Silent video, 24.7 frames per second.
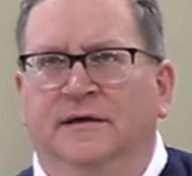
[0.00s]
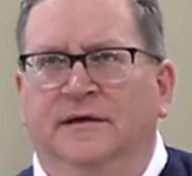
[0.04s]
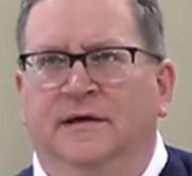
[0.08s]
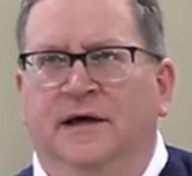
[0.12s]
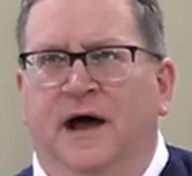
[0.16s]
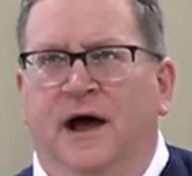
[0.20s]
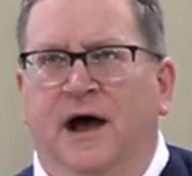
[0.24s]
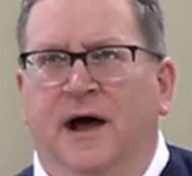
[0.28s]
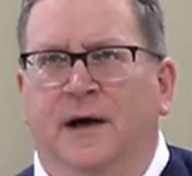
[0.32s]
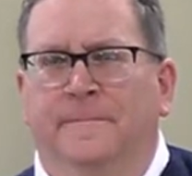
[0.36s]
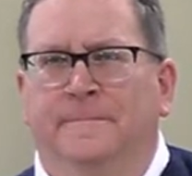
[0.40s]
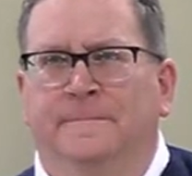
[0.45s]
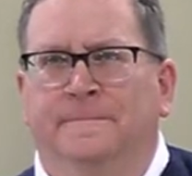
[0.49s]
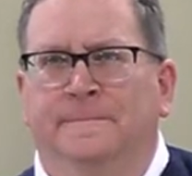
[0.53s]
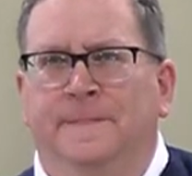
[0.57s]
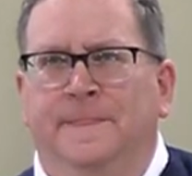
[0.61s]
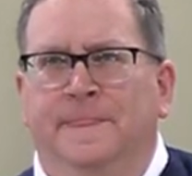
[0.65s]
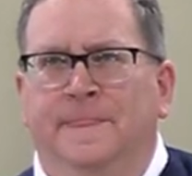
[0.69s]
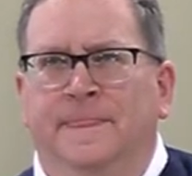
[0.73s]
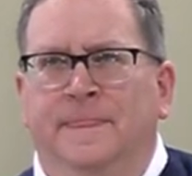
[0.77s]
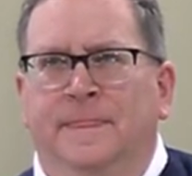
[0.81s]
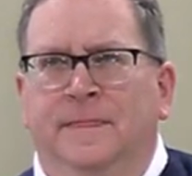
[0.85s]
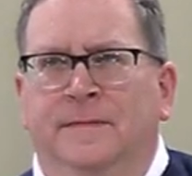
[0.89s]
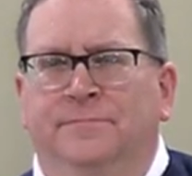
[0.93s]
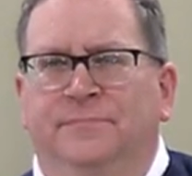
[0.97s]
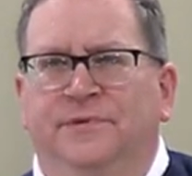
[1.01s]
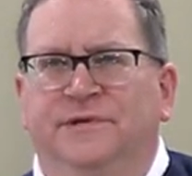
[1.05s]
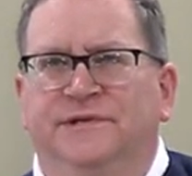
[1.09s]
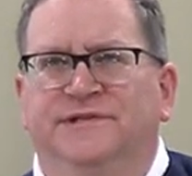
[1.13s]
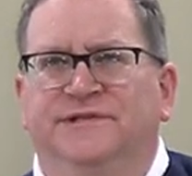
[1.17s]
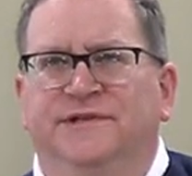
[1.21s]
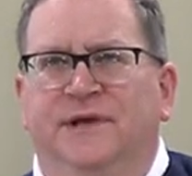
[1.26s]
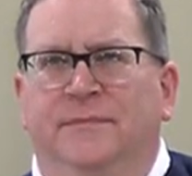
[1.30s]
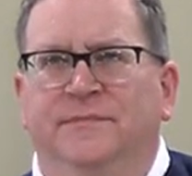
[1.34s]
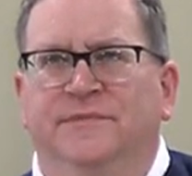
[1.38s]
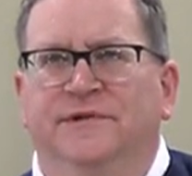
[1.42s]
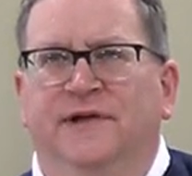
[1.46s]
But
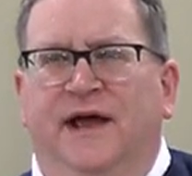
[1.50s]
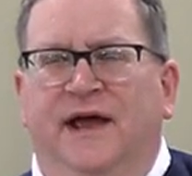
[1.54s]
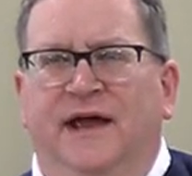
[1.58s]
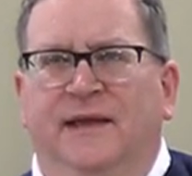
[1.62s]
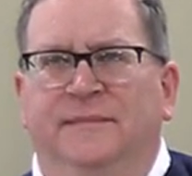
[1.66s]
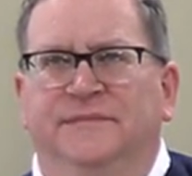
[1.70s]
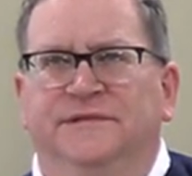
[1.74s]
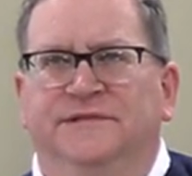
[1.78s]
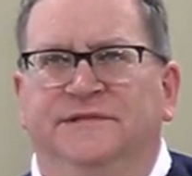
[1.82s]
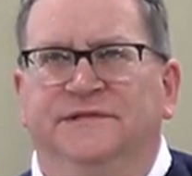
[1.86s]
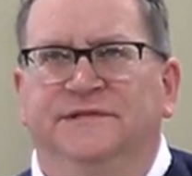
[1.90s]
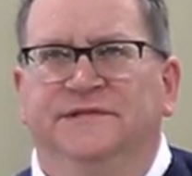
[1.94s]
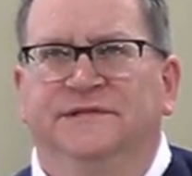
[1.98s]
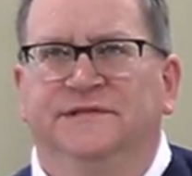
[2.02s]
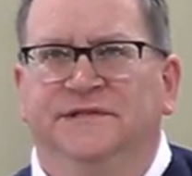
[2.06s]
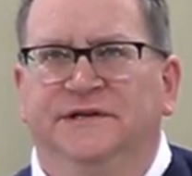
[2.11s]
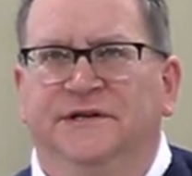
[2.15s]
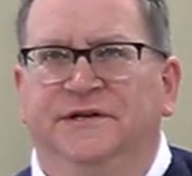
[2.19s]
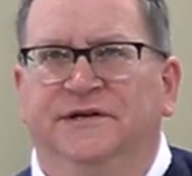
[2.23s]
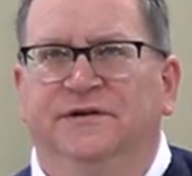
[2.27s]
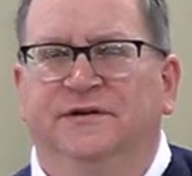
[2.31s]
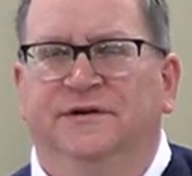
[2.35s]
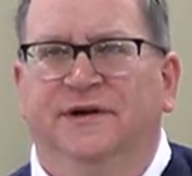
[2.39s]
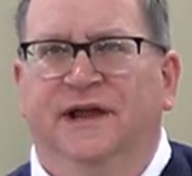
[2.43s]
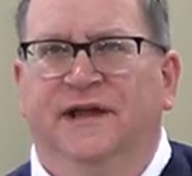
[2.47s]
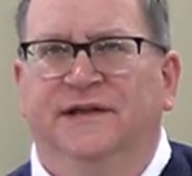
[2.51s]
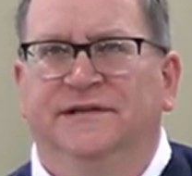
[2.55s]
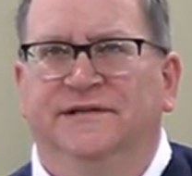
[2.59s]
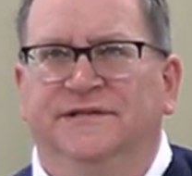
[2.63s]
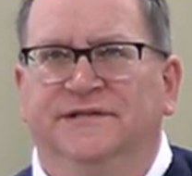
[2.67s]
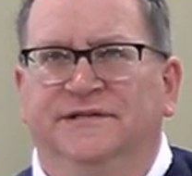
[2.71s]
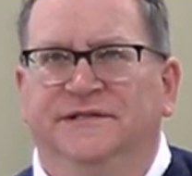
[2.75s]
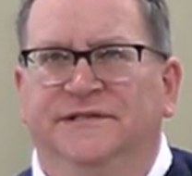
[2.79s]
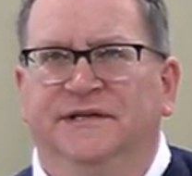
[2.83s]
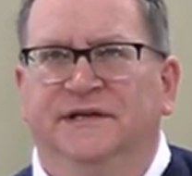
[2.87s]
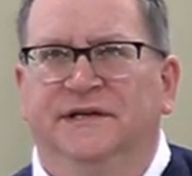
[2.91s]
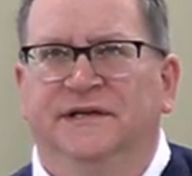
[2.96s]
sometimes sinner and
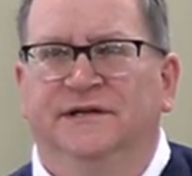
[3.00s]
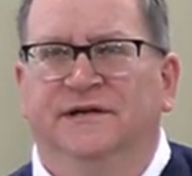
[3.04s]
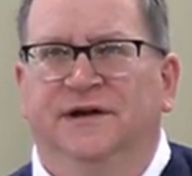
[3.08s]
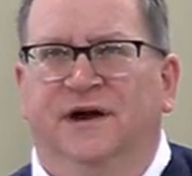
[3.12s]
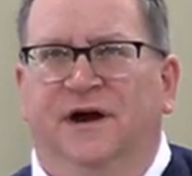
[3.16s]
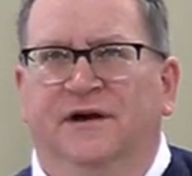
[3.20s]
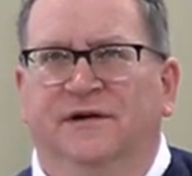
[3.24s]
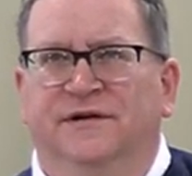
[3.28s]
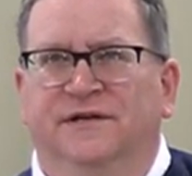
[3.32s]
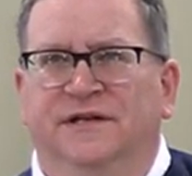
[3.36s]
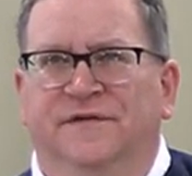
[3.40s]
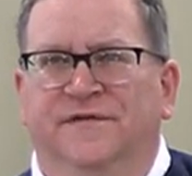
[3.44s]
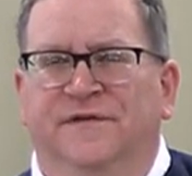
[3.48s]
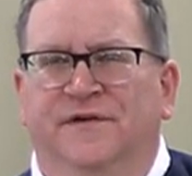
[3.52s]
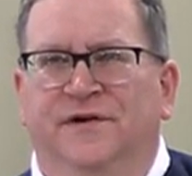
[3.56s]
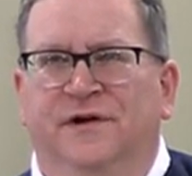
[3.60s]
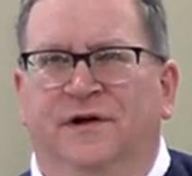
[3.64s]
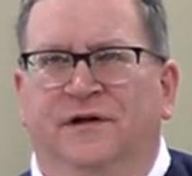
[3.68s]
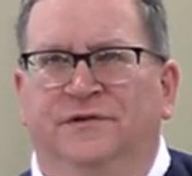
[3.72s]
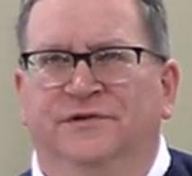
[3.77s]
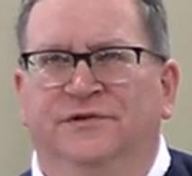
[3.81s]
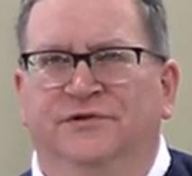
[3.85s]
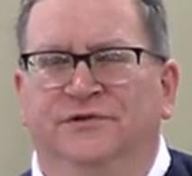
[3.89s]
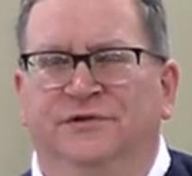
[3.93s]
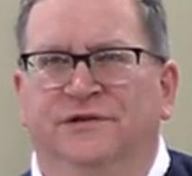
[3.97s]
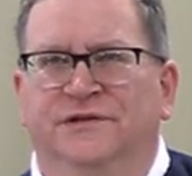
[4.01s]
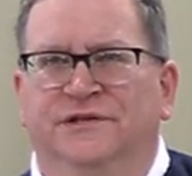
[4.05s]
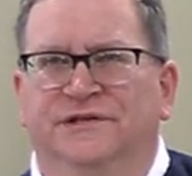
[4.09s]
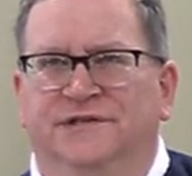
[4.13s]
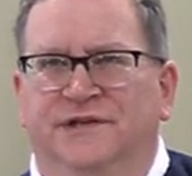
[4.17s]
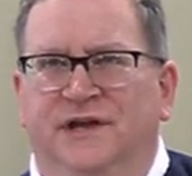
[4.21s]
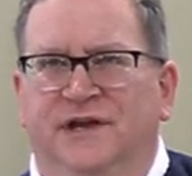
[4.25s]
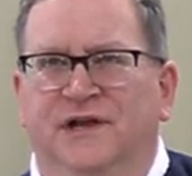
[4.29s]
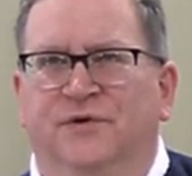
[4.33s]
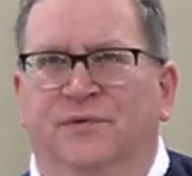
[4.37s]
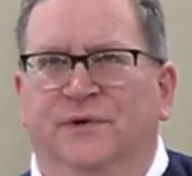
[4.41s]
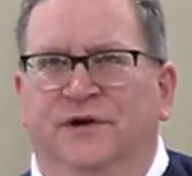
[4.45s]
sin are difficult to
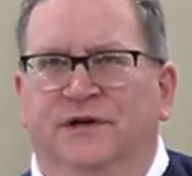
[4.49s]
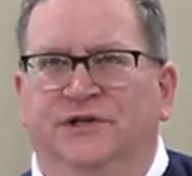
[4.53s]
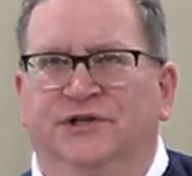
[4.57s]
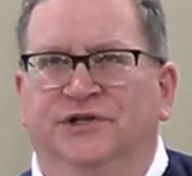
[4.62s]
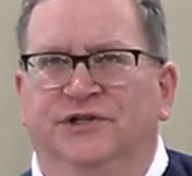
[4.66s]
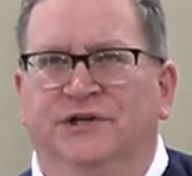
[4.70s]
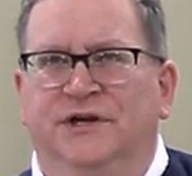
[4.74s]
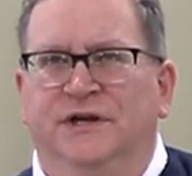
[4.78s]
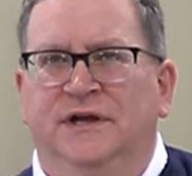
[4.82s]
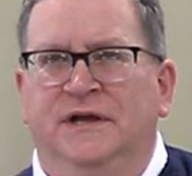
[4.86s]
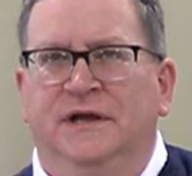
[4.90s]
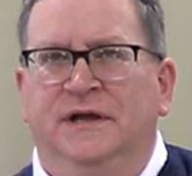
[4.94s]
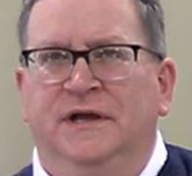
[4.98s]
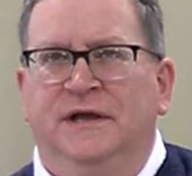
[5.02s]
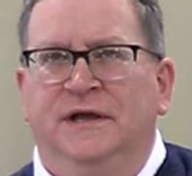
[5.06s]
distinguish.